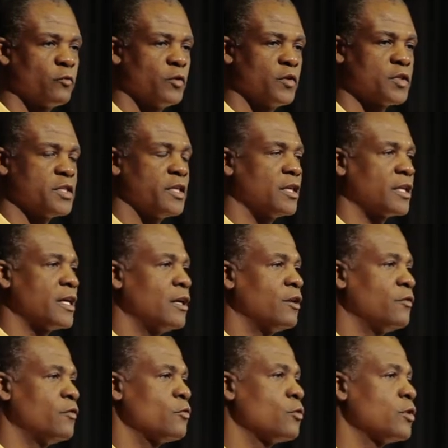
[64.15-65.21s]
for the state of
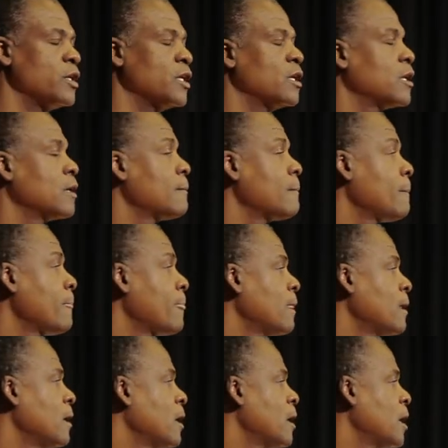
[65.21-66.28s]
California.
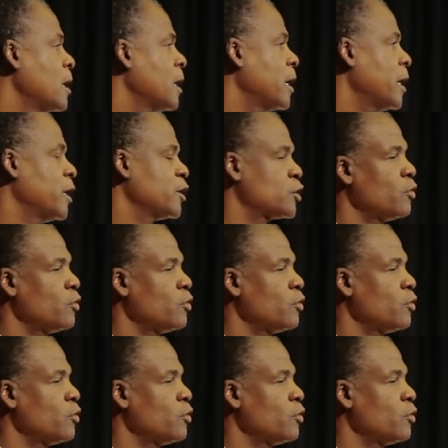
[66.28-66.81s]
And